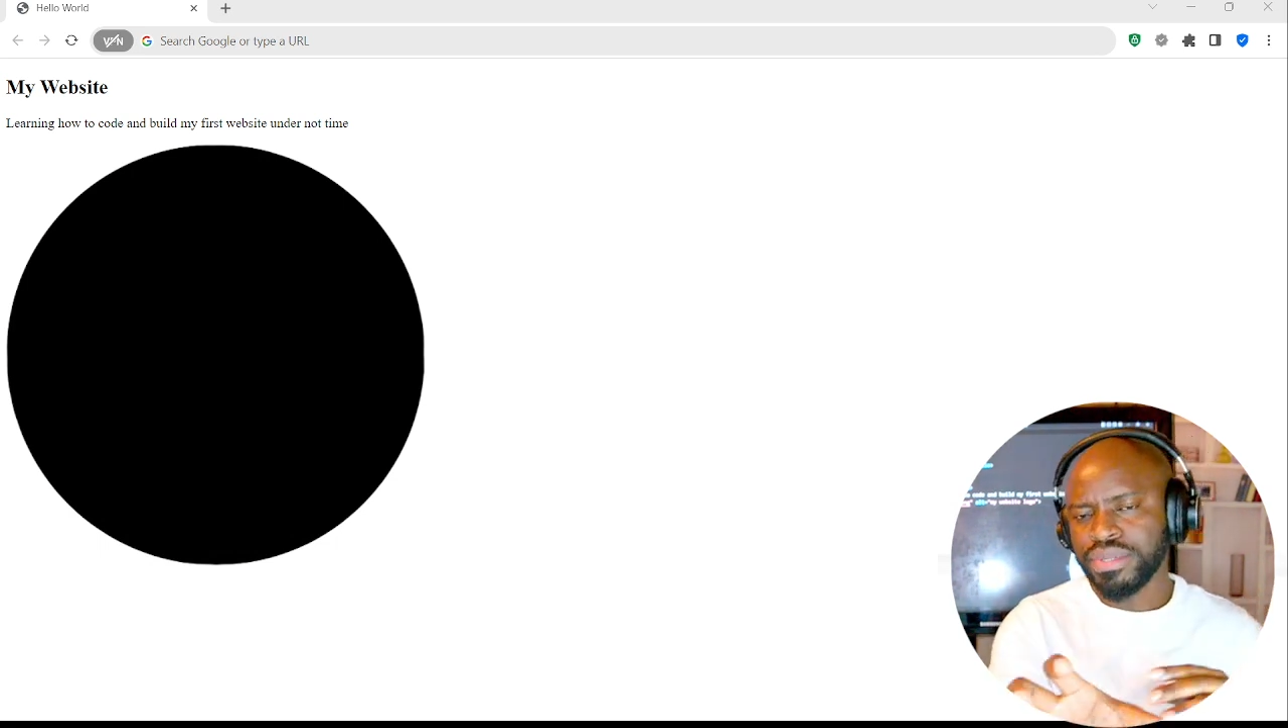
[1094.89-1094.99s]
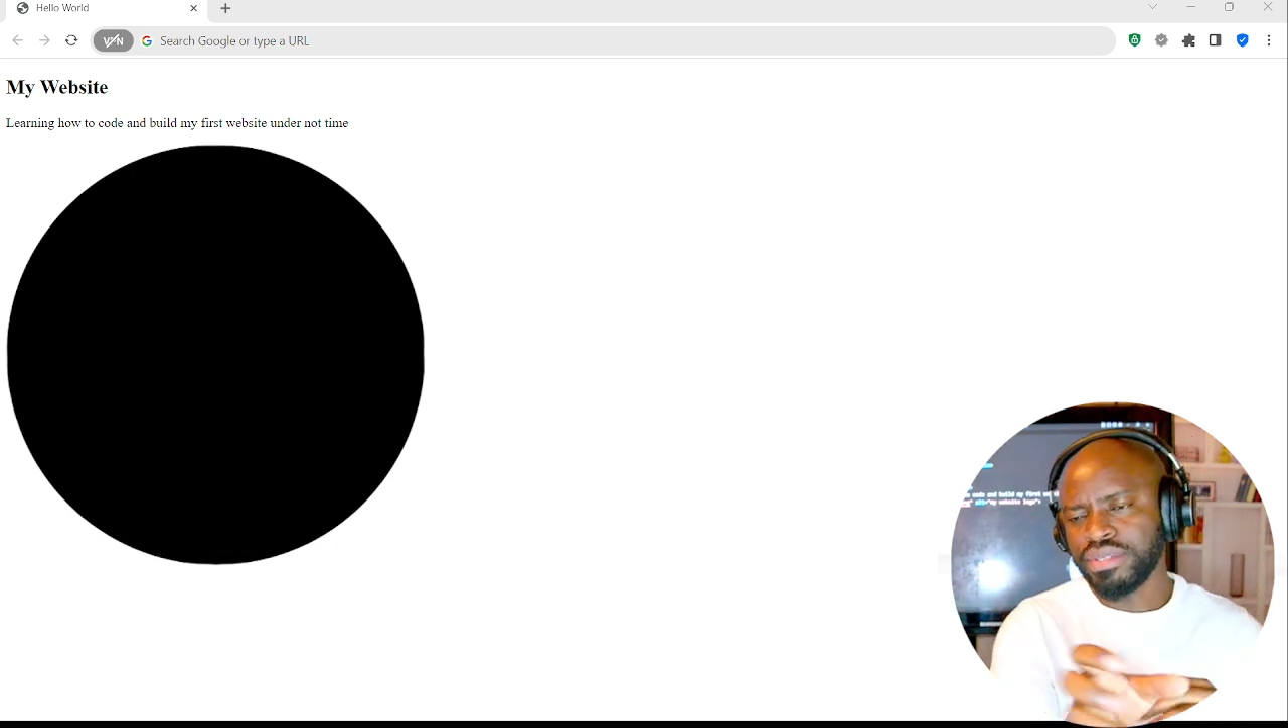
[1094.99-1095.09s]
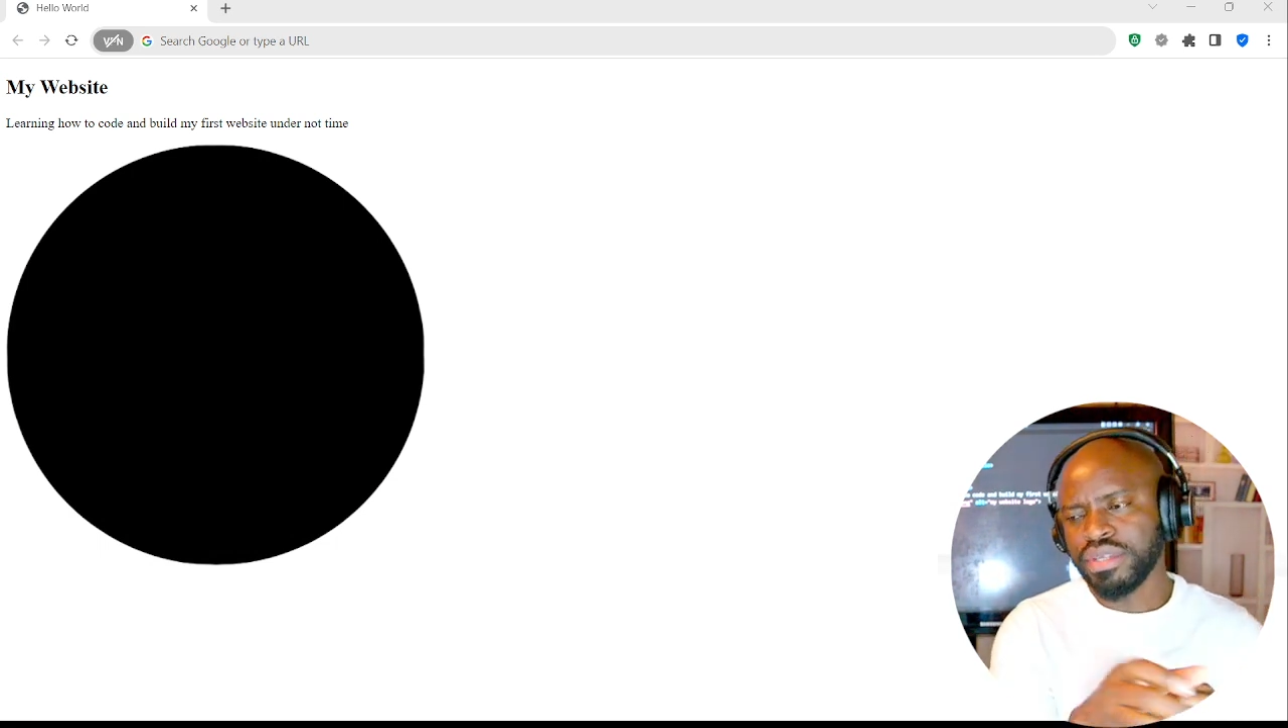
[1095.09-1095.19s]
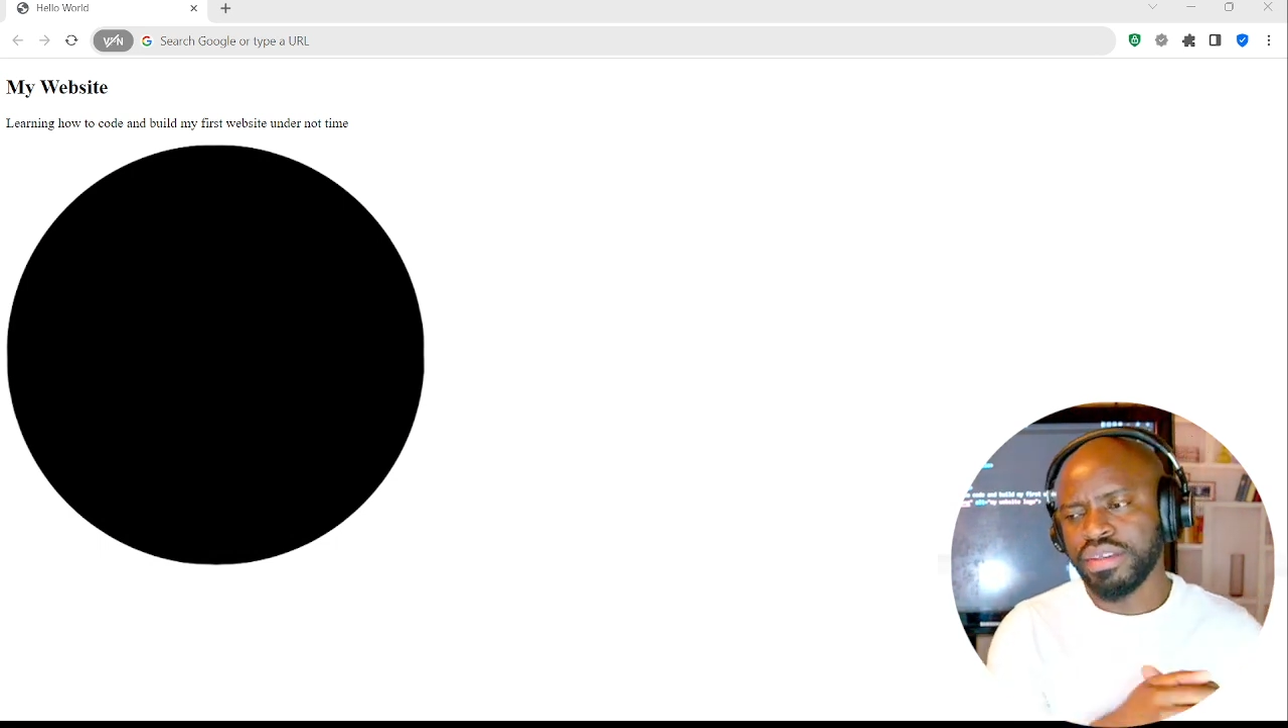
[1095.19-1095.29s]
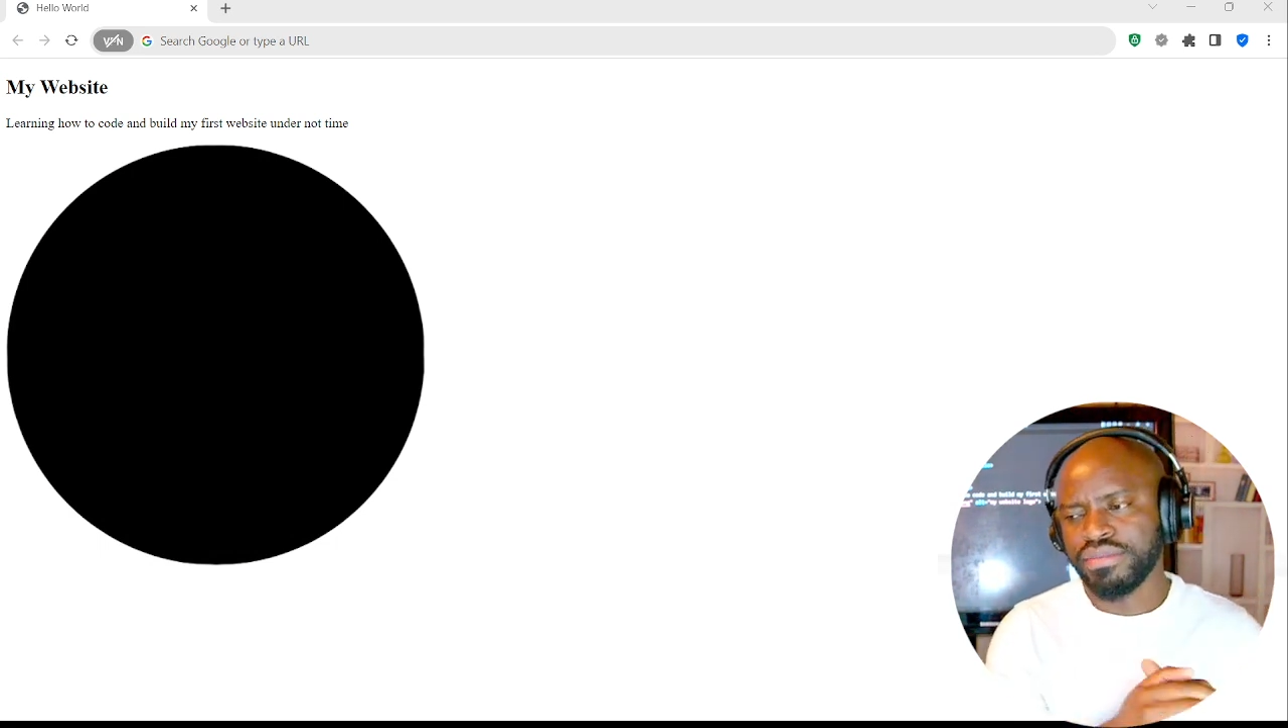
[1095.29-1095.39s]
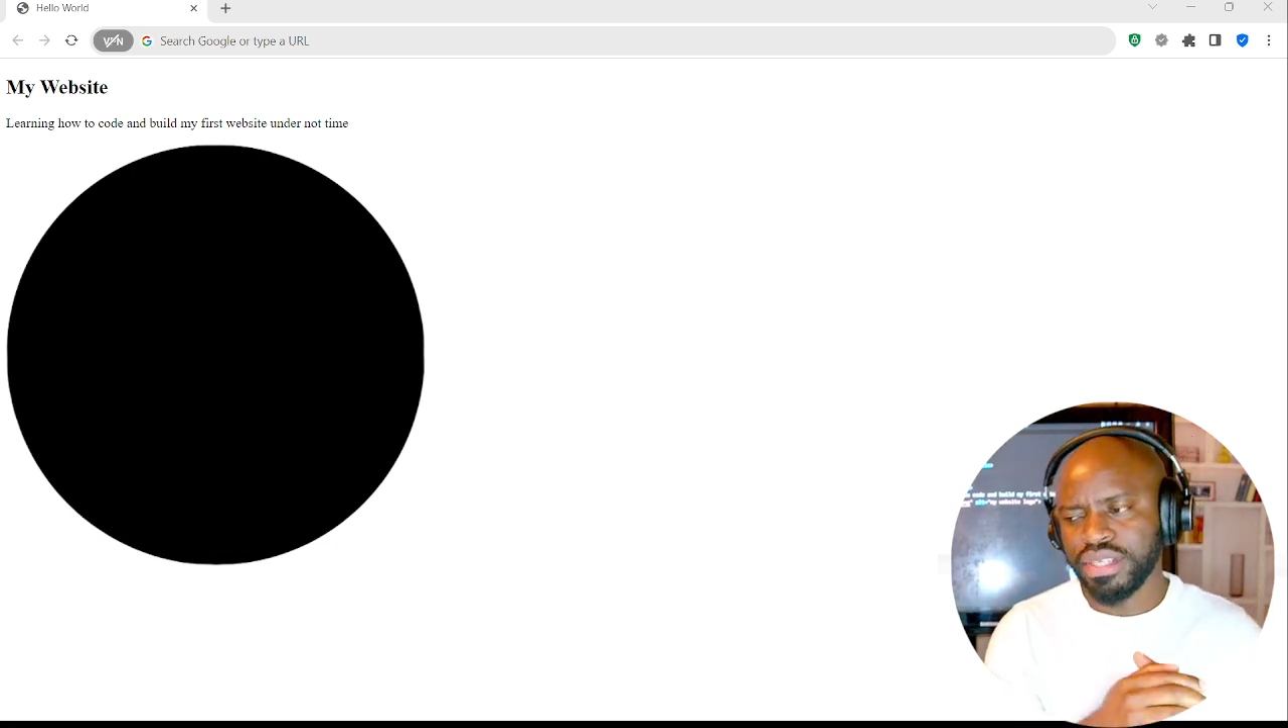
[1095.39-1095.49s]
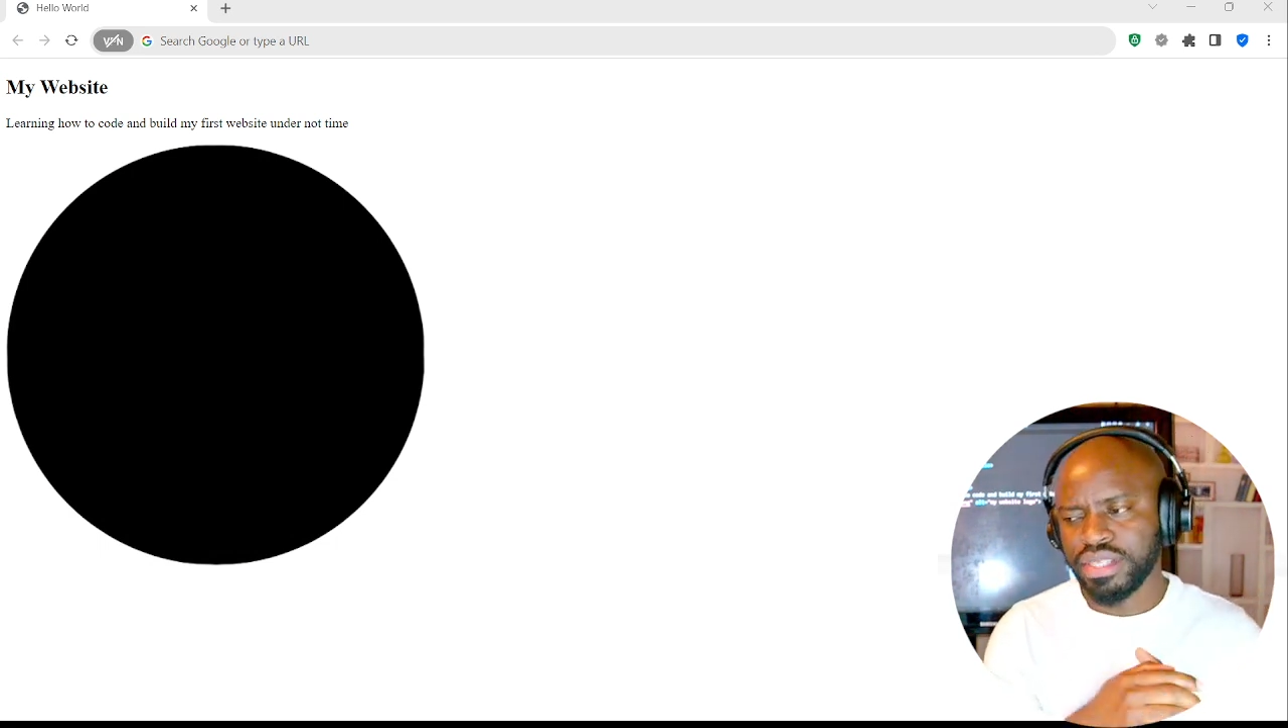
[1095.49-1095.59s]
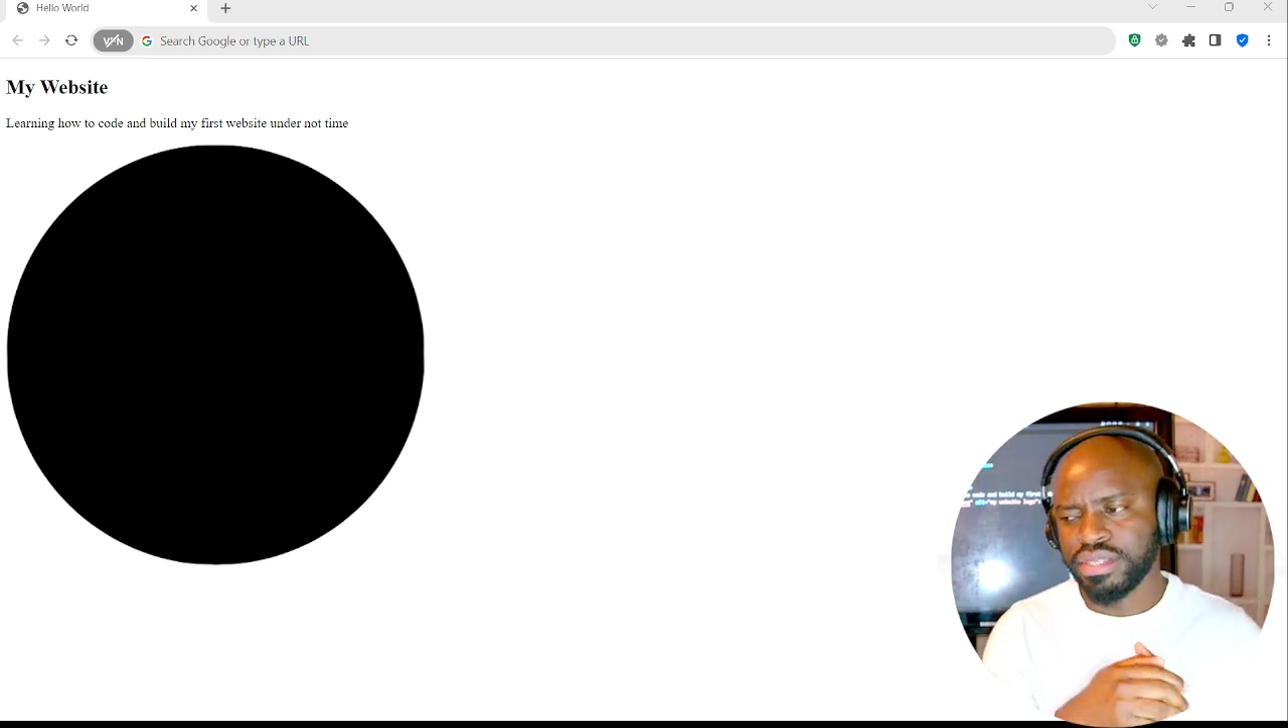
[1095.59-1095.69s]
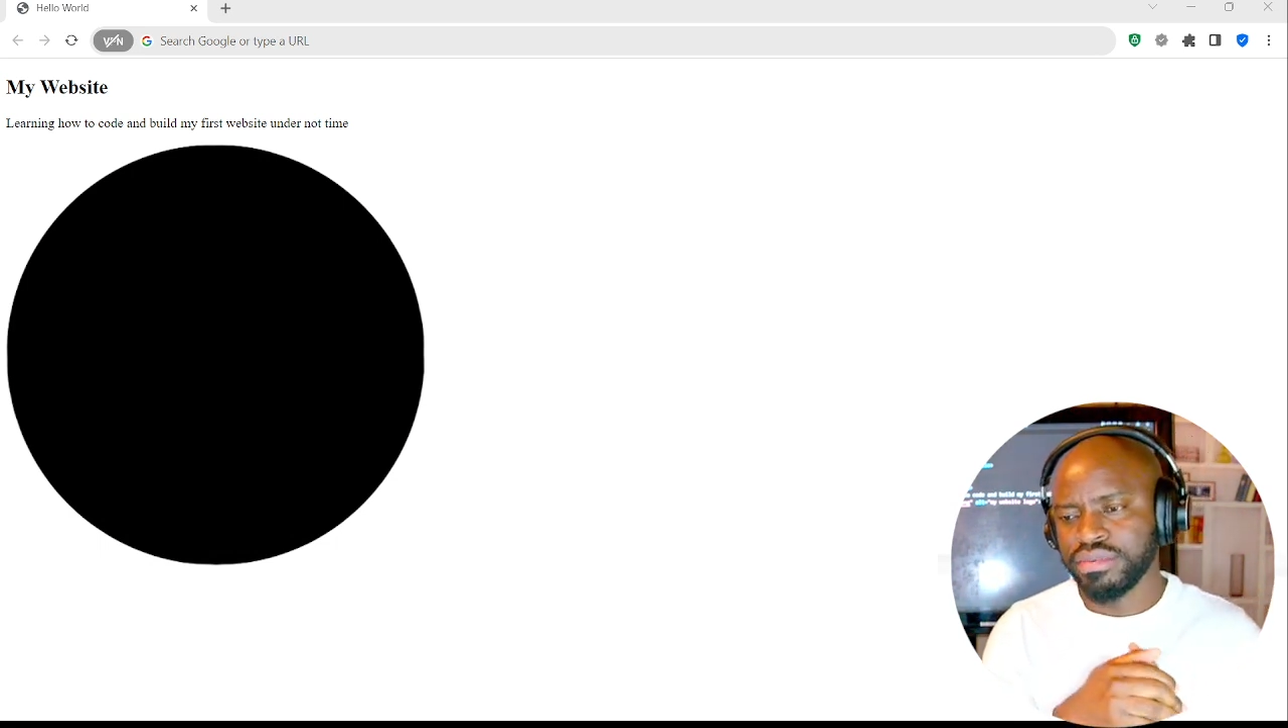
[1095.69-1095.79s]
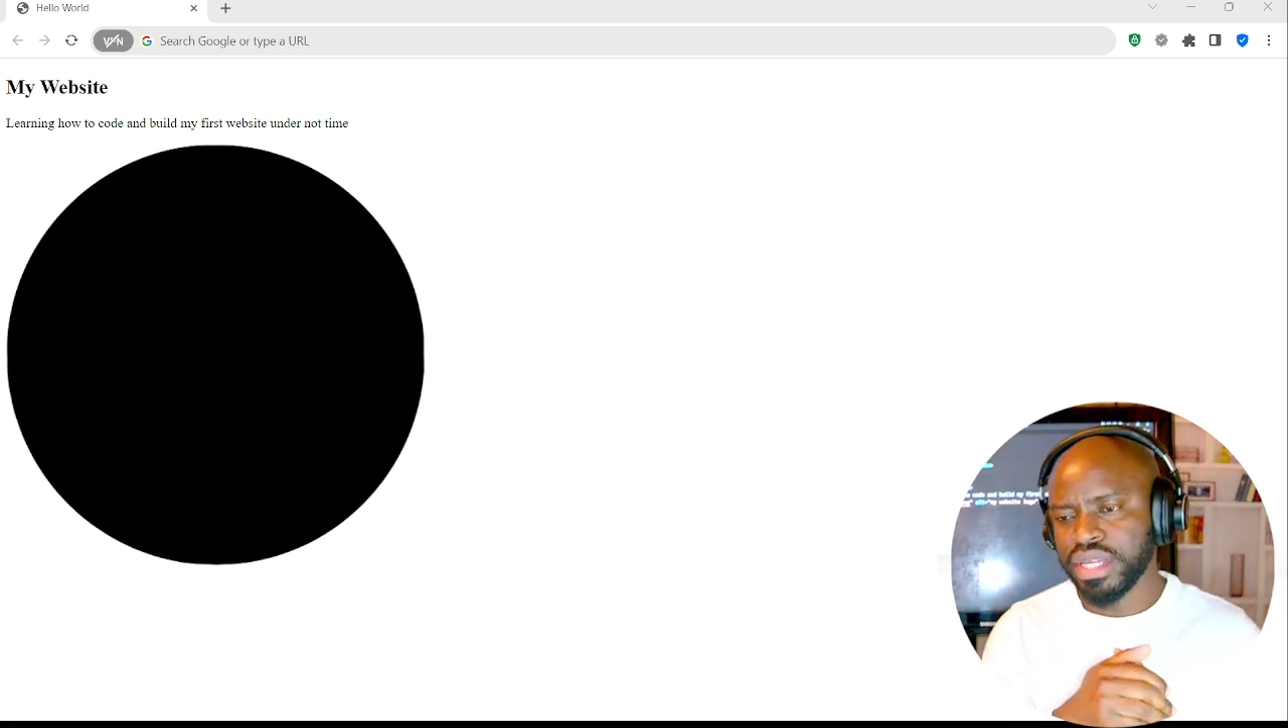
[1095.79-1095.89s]
to have this
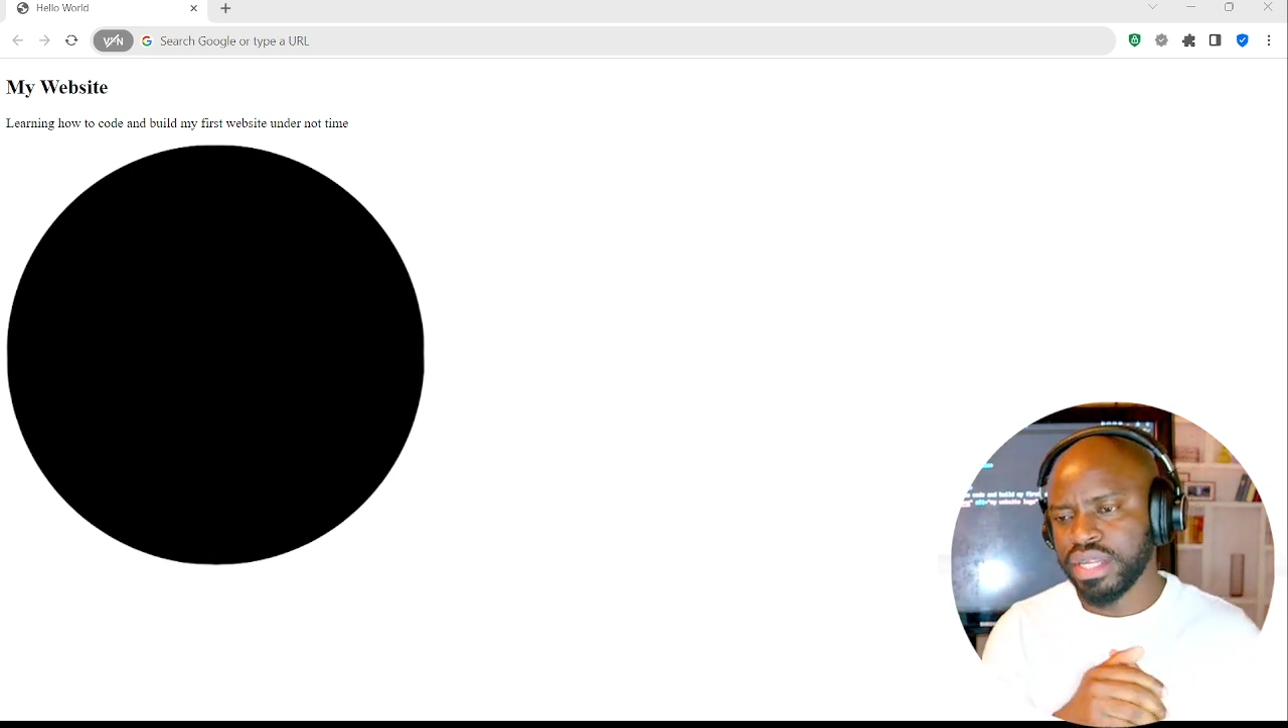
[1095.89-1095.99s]
ready